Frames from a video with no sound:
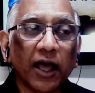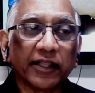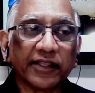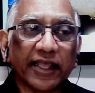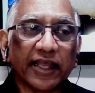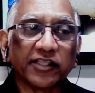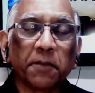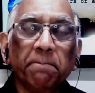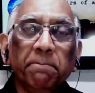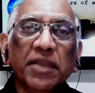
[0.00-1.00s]
There's a
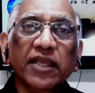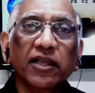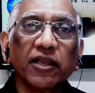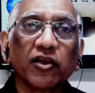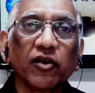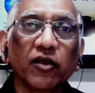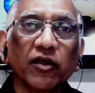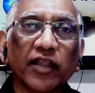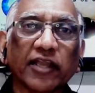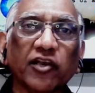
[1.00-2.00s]
big,
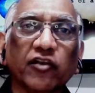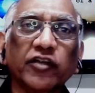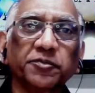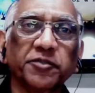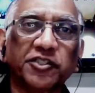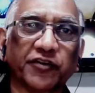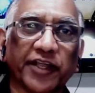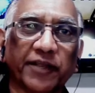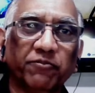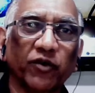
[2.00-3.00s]
like a Christmas tree,
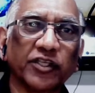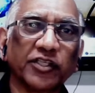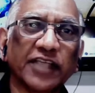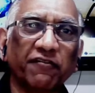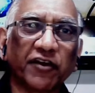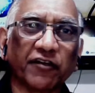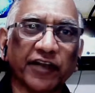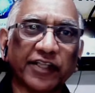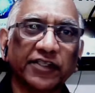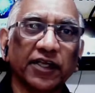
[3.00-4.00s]
or these
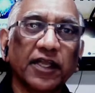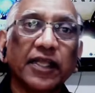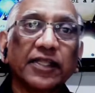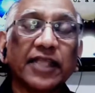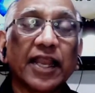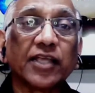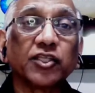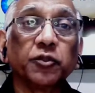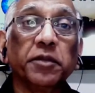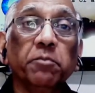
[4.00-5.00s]
evergreens, that has to
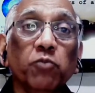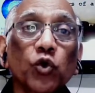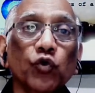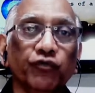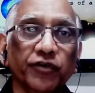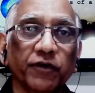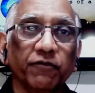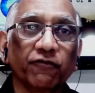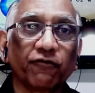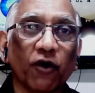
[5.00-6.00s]
be moved
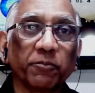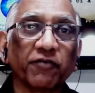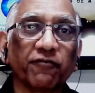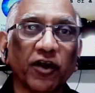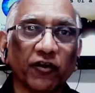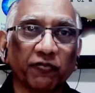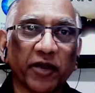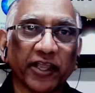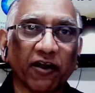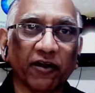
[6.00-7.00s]
from the front of my yard.